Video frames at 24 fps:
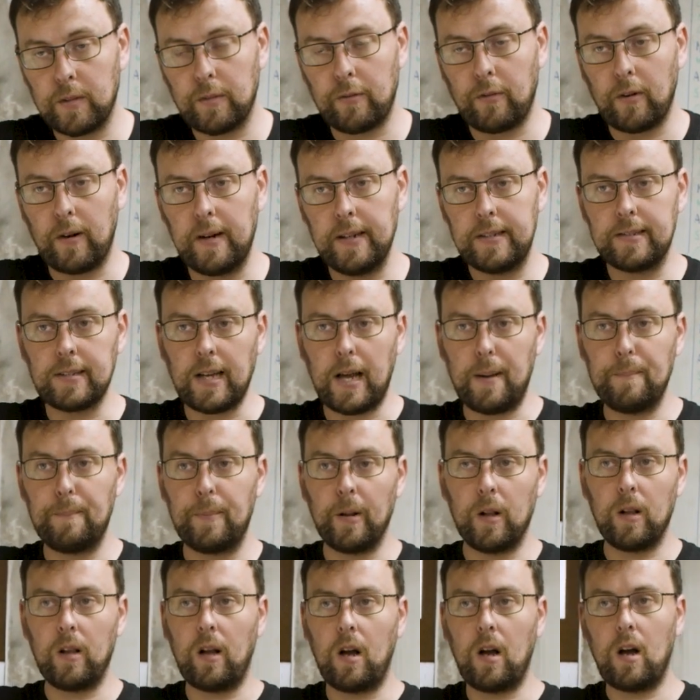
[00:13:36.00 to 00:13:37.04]
for
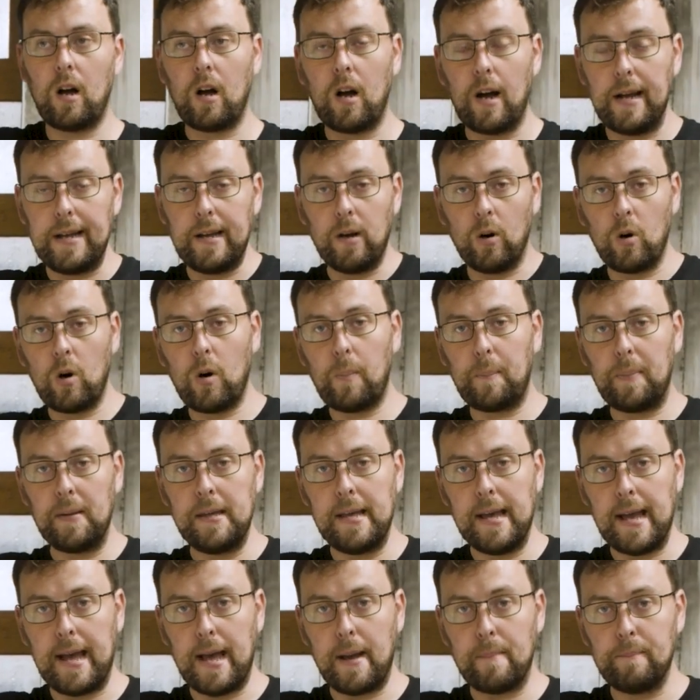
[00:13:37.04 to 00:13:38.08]
example high
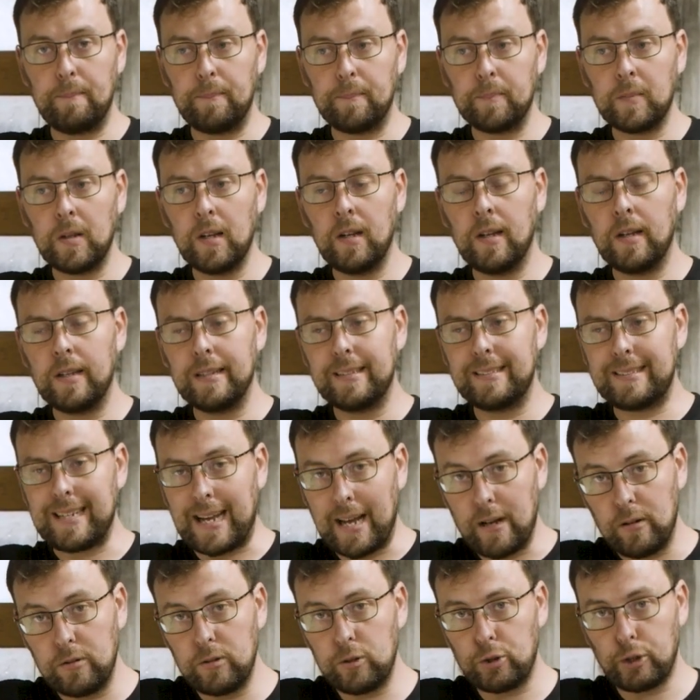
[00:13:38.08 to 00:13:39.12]
RPM
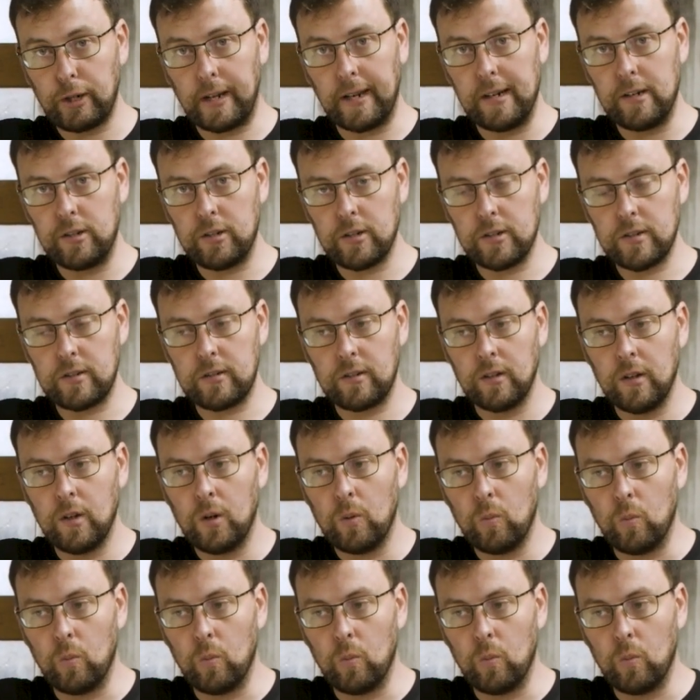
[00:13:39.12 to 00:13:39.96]
down changes,